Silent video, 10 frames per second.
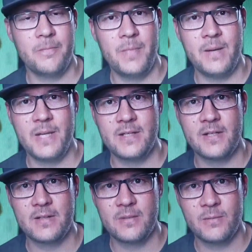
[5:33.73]

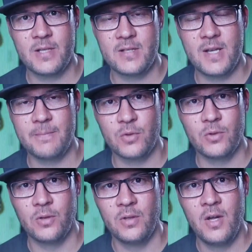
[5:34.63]
millimeters with the same
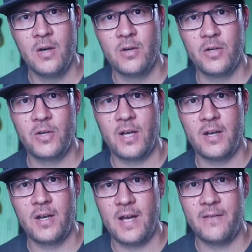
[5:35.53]
tool. Or you
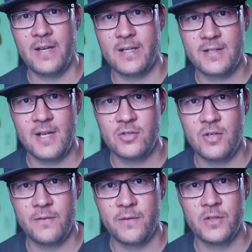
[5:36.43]
can have an
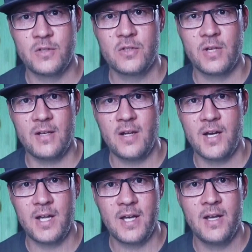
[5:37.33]
extension foot to get
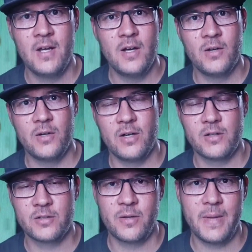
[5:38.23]
higher, or he
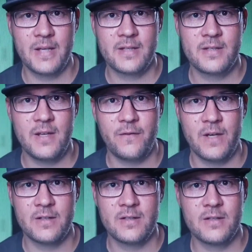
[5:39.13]
also makes
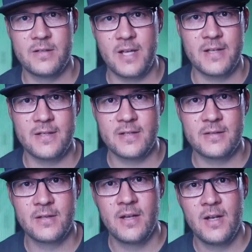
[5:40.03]
different sizes.
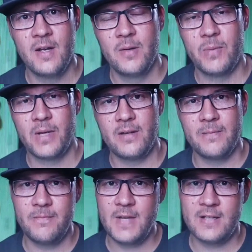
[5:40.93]
But
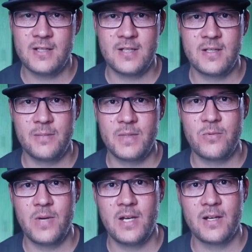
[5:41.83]
that system is
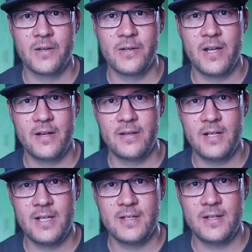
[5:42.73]
really good and
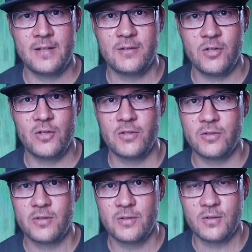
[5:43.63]
easy to
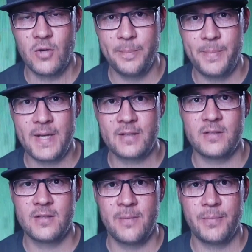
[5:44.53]
use.
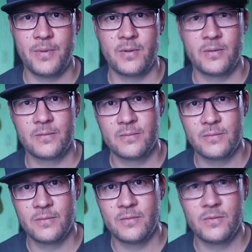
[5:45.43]
Compact, simple,
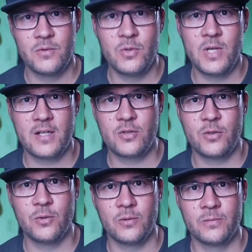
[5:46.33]
unique
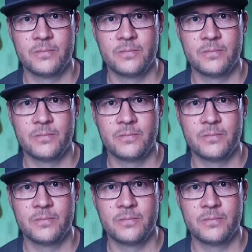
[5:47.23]
tool.